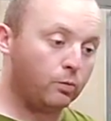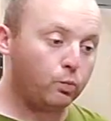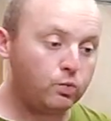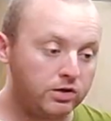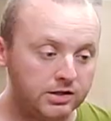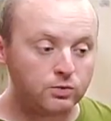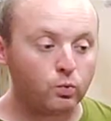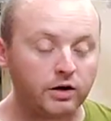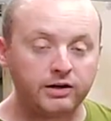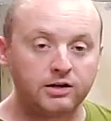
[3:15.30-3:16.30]
We
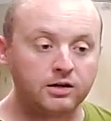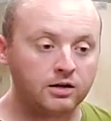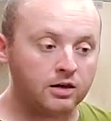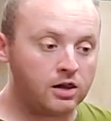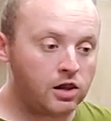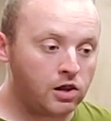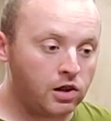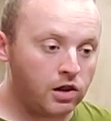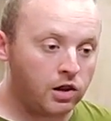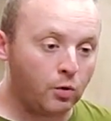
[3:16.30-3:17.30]

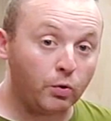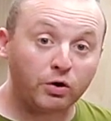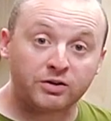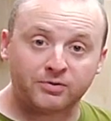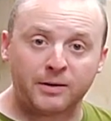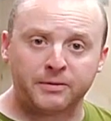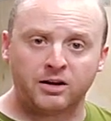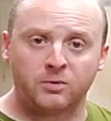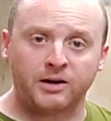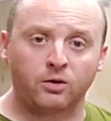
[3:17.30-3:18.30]
were going to flatbed it no
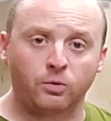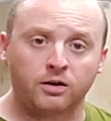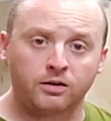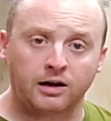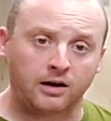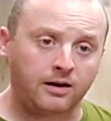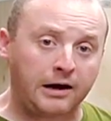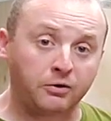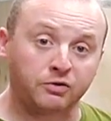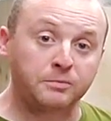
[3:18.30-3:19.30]
matter what. I
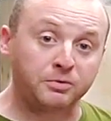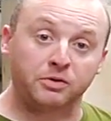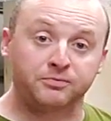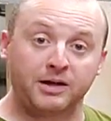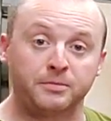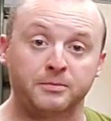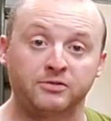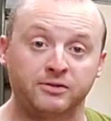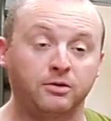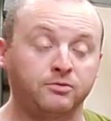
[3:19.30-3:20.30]
was going to build a flatbed
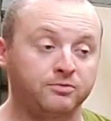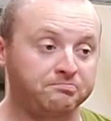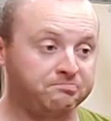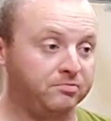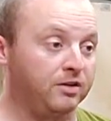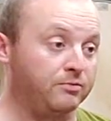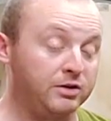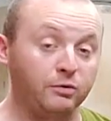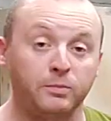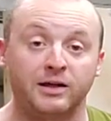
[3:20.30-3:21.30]
myself. The vehicle
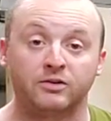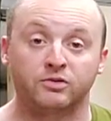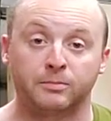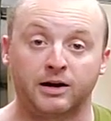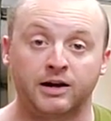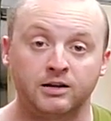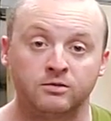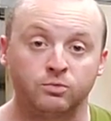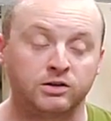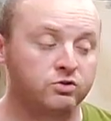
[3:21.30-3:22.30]
we managed to buy,
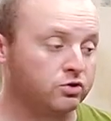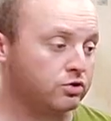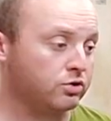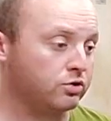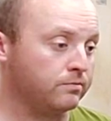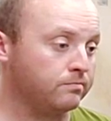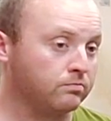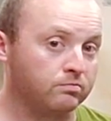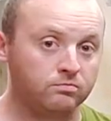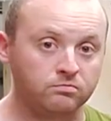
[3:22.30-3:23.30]
which,
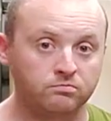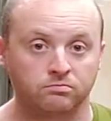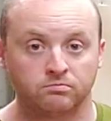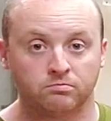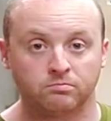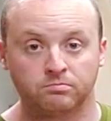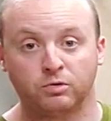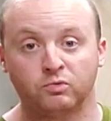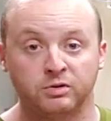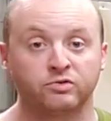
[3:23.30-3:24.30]
post
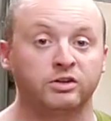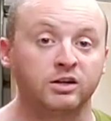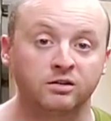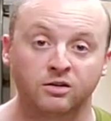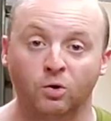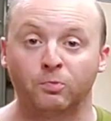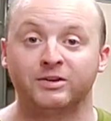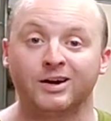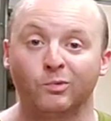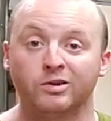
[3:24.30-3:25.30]
picture here, hopefully not
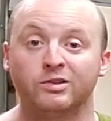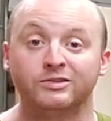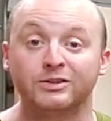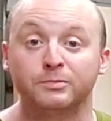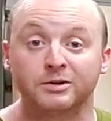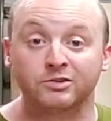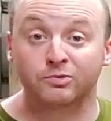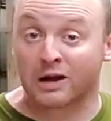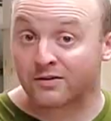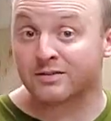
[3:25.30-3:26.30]
one of the dealer pictures, we
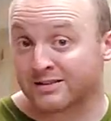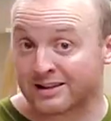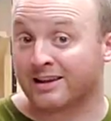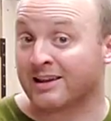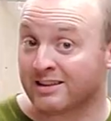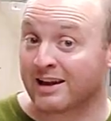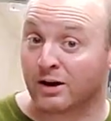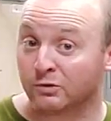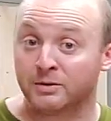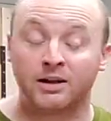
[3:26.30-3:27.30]
have it in the house
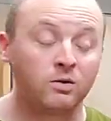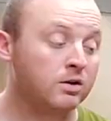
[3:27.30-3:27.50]
by now,